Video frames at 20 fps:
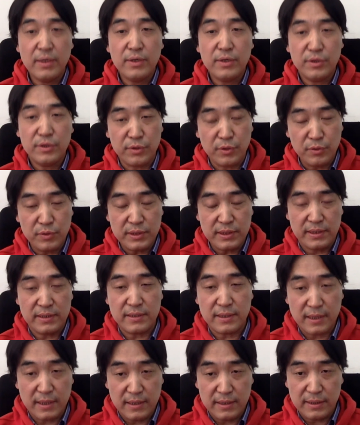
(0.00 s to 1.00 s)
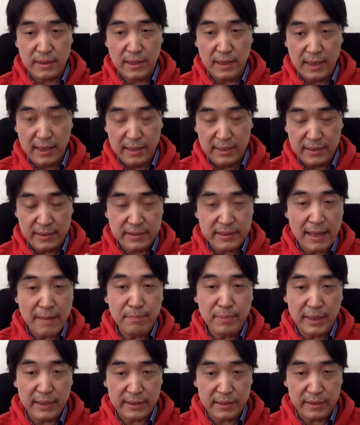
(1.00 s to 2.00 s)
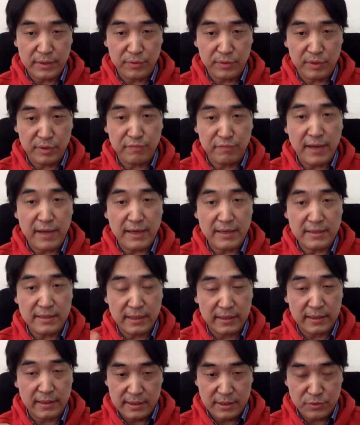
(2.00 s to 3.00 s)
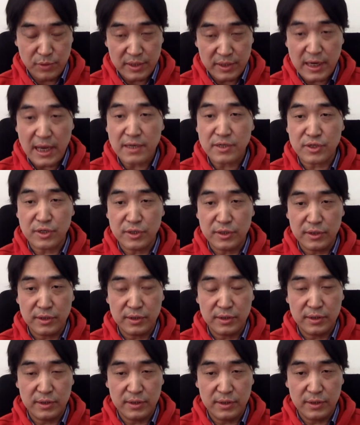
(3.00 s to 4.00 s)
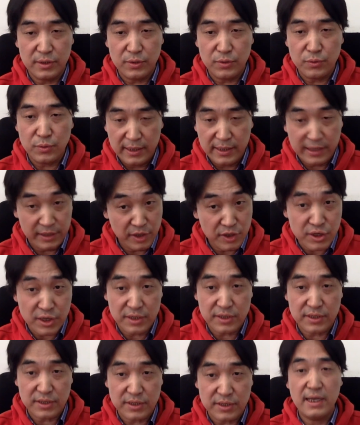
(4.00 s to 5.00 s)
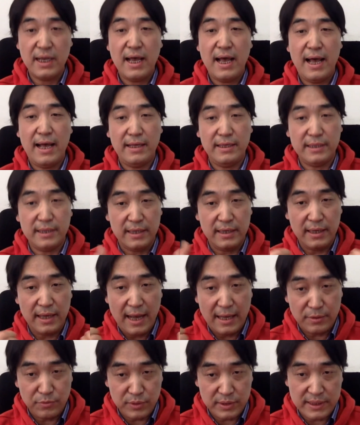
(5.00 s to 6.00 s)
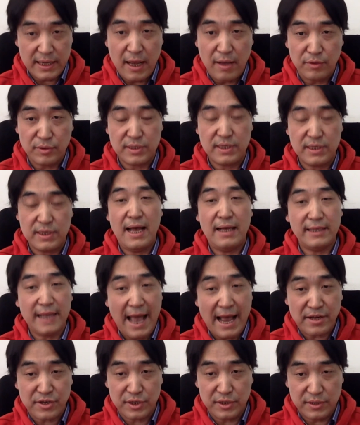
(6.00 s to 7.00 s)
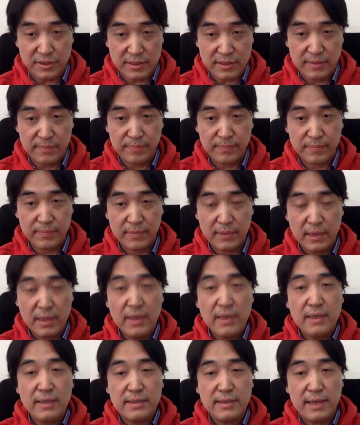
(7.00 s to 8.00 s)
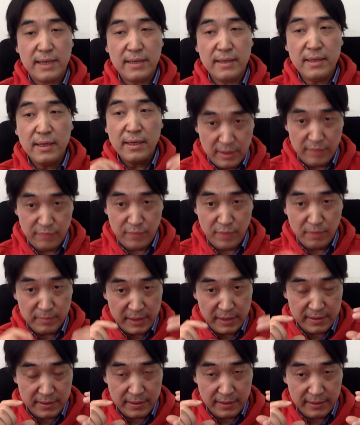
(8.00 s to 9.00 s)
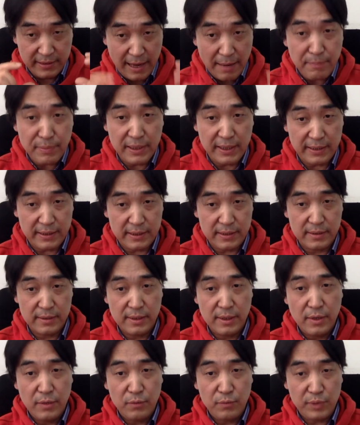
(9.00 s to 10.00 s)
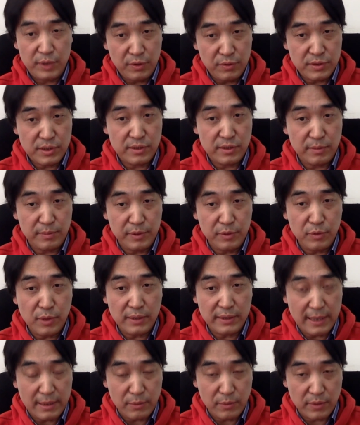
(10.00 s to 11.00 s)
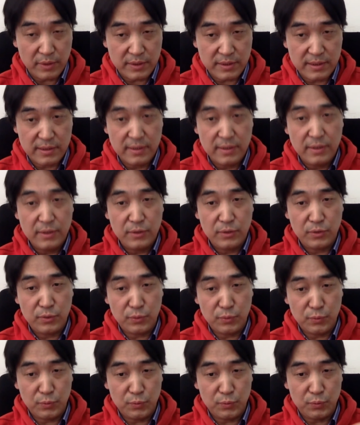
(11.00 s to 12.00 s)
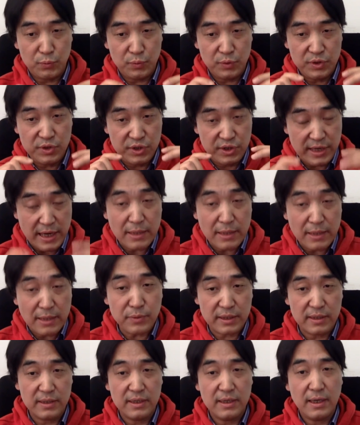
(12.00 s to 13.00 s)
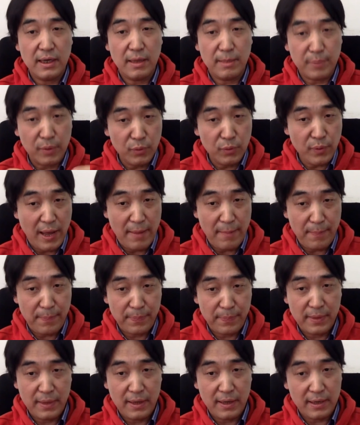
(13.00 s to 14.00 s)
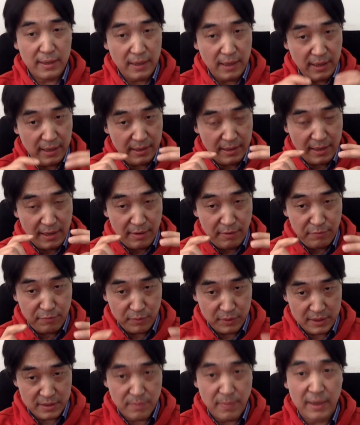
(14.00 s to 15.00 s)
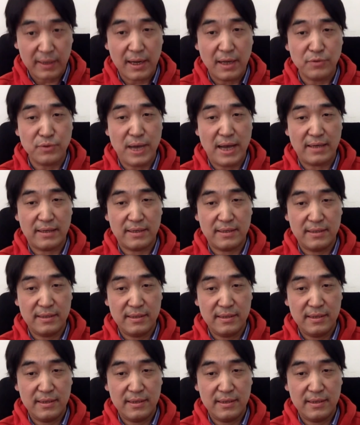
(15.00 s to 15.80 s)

You use this template. You define the transaction conditions and results and actions. Then from this template, we use deep neural networks to generate a program for the smart contracts,